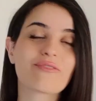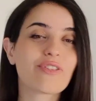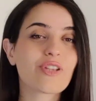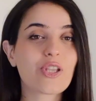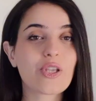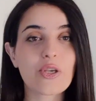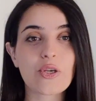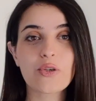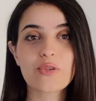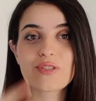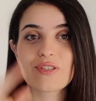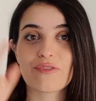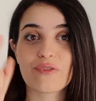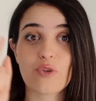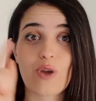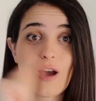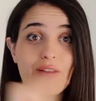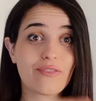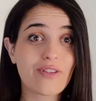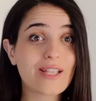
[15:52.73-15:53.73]
videos, if
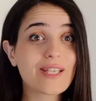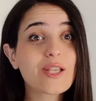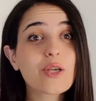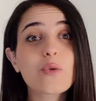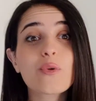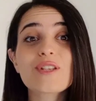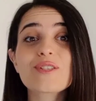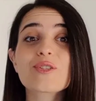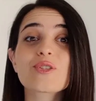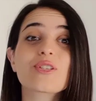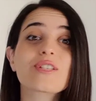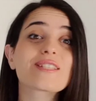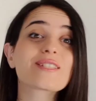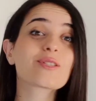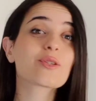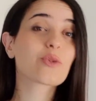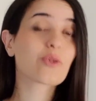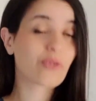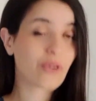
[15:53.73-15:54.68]
you have any questions,